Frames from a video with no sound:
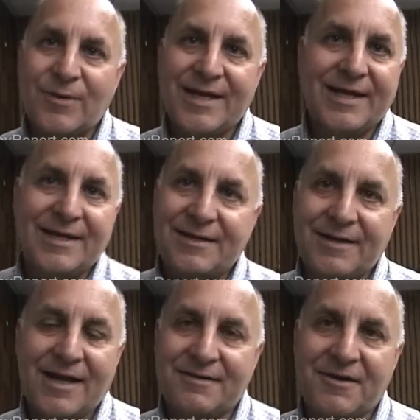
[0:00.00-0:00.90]

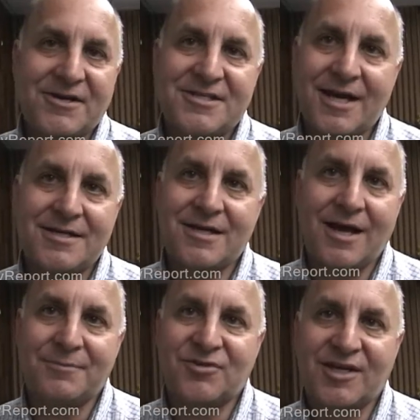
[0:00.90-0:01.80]
we had a very tight
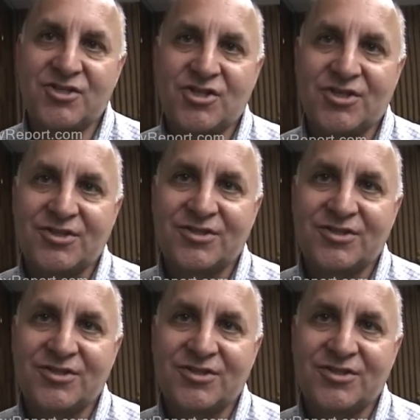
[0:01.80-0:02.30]
time schedule,